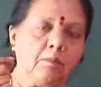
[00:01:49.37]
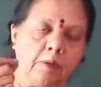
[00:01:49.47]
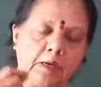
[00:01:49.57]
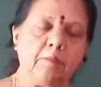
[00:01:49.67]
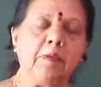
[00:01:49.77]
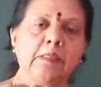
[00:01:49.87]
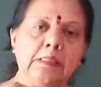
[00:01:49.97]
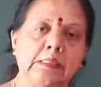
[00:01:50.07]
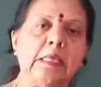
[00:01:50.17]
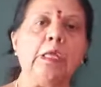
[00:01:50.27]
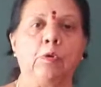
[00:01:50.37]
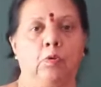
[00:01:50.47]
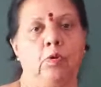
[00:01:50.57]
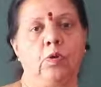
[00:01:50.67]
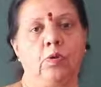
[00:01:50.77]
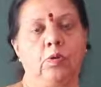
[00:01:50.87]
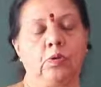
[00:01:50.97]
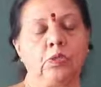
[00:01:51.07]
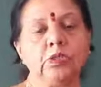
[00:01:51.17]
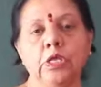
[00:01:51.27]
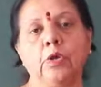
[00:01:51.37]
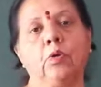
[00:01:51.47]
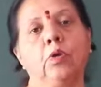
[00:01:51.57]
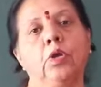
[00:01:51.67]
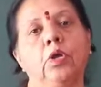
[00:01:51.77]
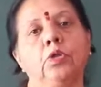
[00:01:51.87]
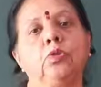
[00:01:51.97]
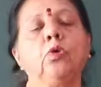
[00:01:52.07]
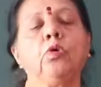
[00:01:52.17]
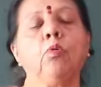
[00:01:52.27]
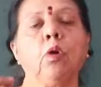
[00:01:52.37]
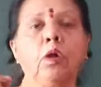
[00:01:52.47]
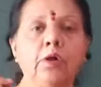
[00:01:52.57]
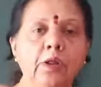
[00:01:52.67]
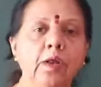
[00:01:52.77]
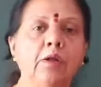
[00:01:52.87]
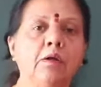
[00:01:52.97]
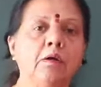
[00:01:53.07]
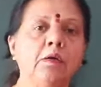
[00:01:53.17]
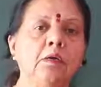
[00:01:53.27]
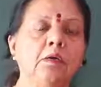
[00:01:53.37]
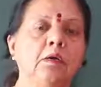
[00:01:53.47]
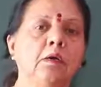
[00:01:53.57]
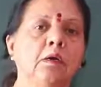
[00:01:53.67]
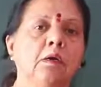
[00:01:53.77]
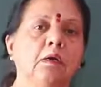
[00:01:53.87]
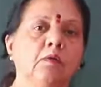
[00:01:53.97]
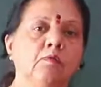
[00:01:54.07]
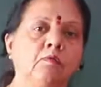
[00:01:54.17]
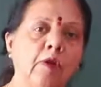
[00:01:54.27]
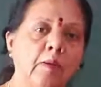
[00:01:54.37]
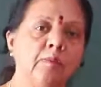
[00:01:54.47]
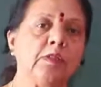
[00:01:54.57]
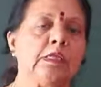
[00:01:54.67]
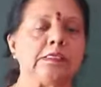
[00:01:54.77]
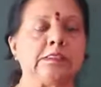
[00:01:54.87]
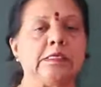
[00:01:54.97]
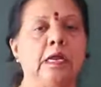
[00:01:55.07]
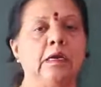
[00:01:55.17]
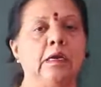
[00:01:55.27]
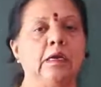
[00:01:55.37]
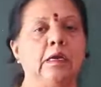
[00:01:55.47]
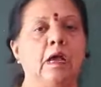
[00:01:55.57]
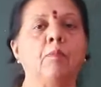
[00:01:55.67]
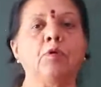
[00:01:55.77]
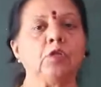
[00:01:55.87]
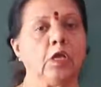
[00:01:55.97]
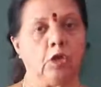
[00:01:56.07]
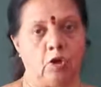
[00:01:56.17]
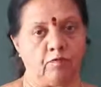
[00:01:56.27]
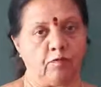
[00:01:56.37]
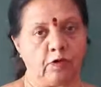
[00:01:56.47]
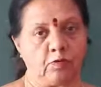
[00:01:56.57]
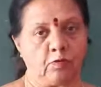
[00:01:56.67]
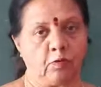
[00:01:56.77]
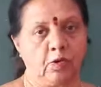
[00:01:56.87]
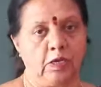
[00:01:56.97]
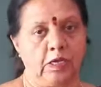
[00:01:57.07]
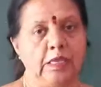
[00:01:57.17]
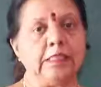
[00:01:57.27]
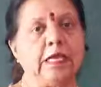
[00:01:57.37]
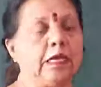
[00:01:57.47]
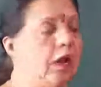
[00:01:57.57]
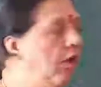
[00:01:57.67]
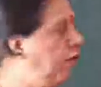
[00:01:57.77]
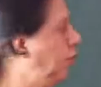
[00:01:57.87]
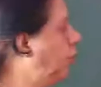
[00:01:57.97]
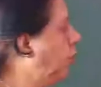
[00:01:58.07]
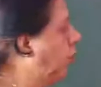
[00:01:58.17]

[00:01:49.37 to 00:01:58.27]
becomes zero. So you already learned from 6th standard about the graph also. In the graph you